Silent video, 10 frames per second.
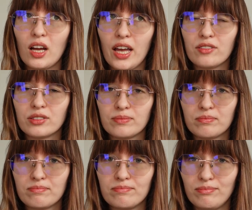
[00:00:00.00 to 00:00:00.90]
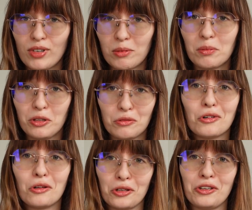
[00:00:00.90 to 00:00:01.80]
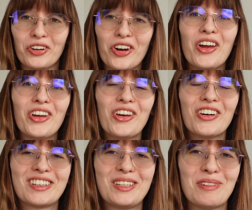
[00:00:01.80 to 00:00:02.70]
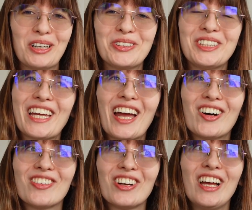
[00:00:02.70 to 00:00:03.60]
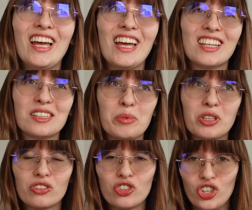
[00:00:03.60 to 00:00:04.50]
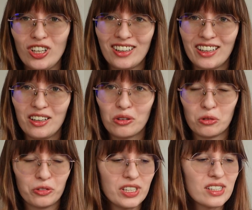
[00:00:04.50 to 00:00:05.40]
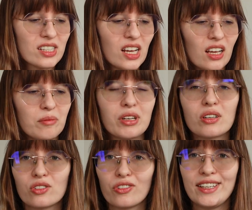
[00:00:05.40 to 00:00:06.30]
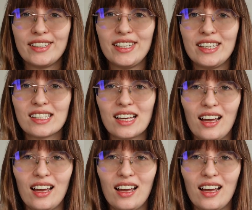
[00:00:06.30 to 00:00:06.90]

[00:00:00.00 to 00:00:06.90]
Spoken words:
I have, probably you all heard about it, I have a little bit chilly office because of ACs,